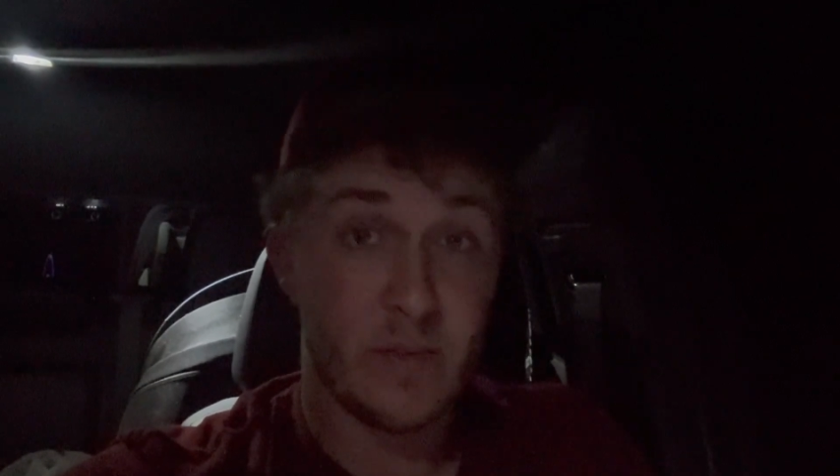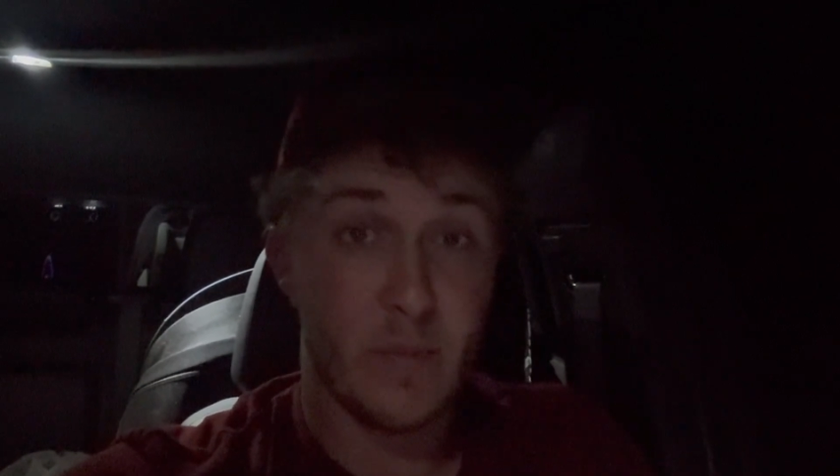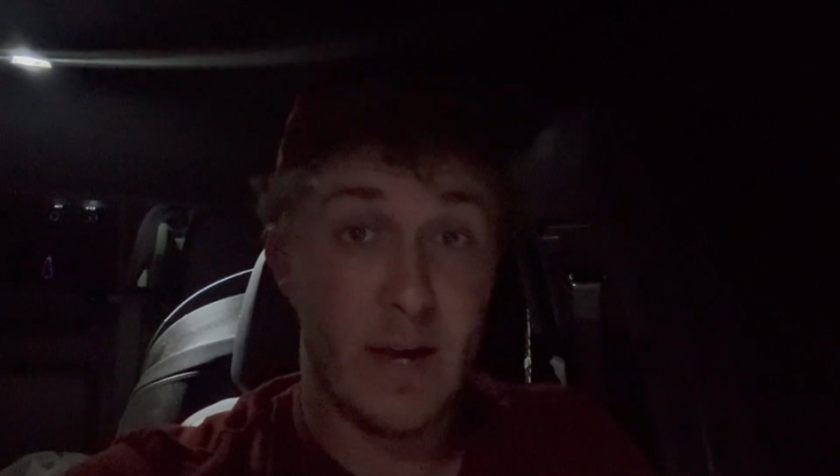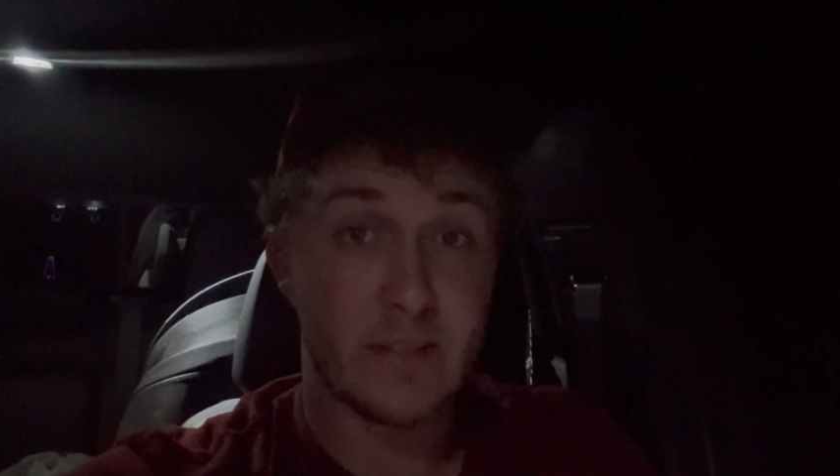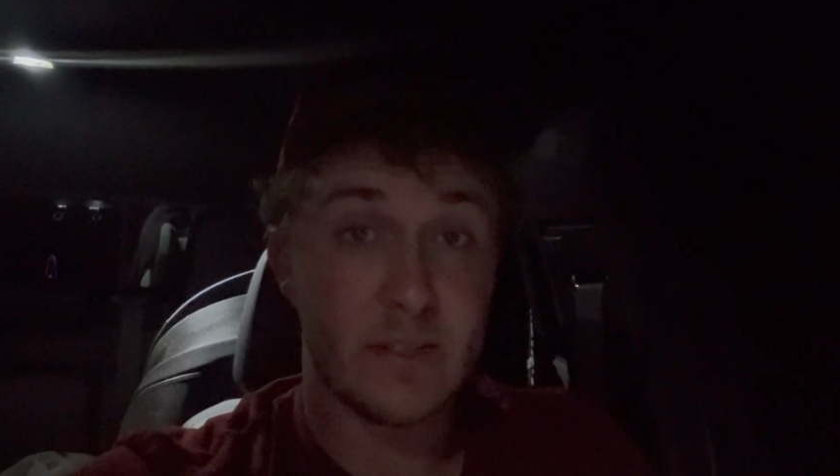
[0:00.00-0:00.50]

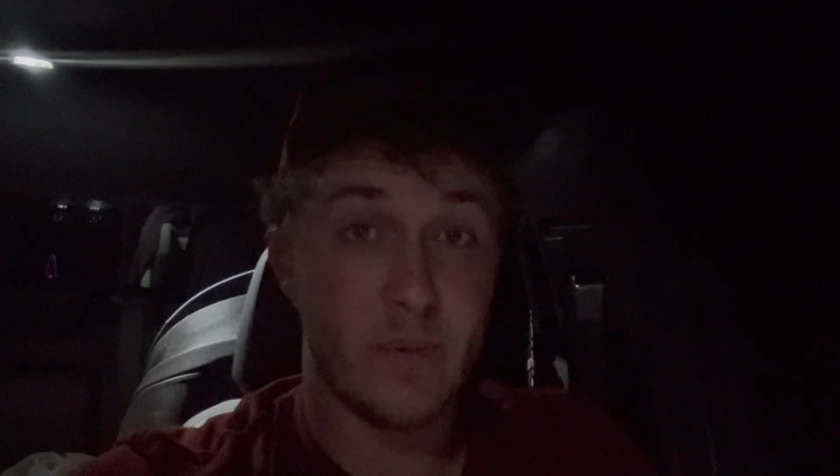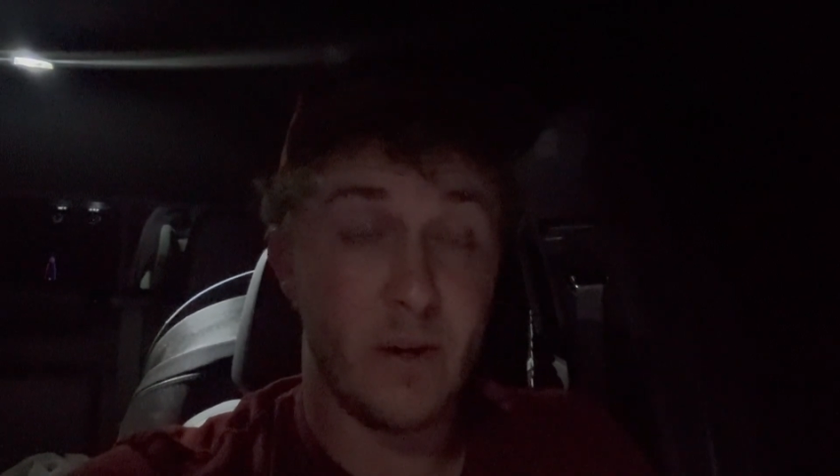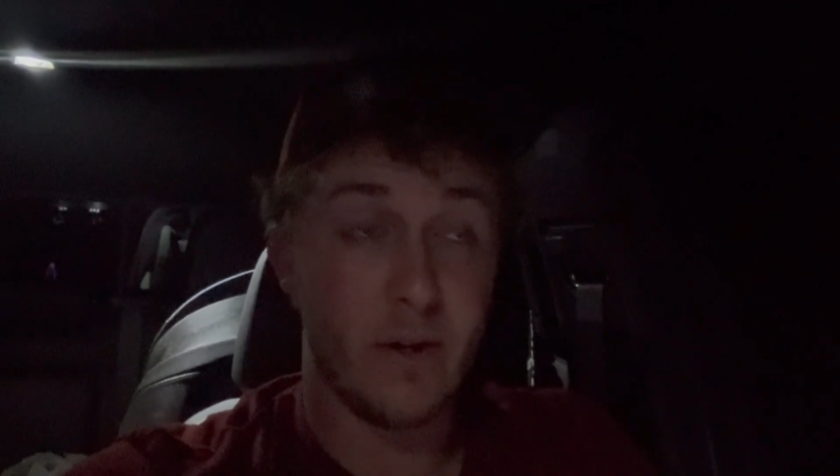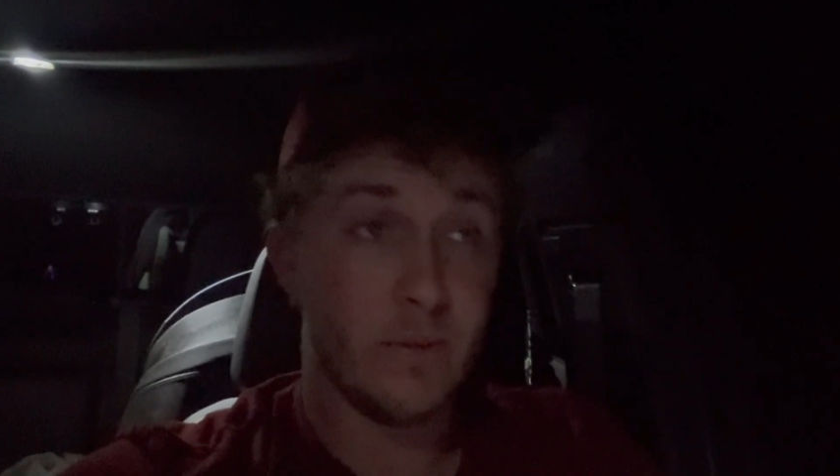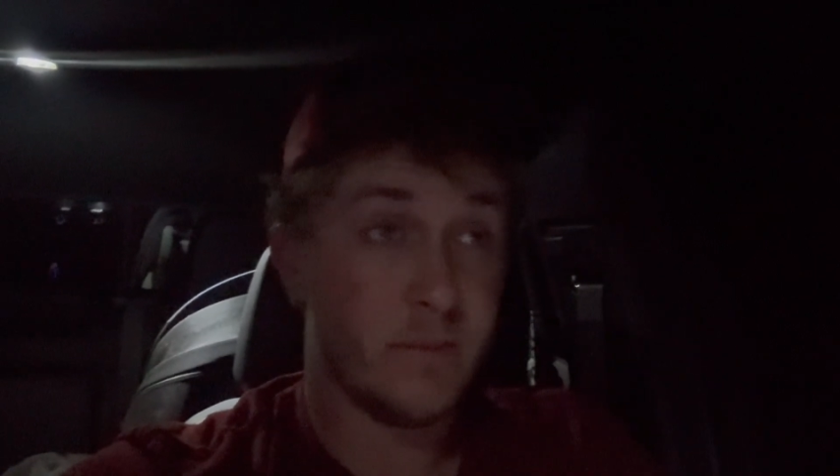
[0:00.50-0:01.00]

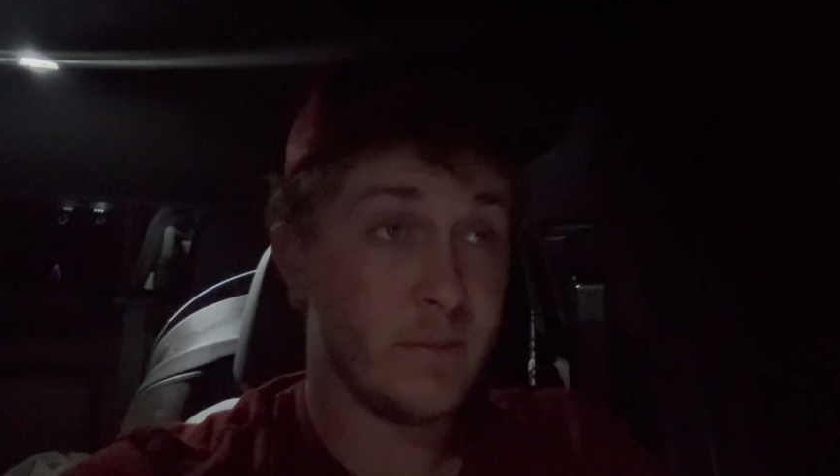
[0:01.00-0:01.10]
basketball,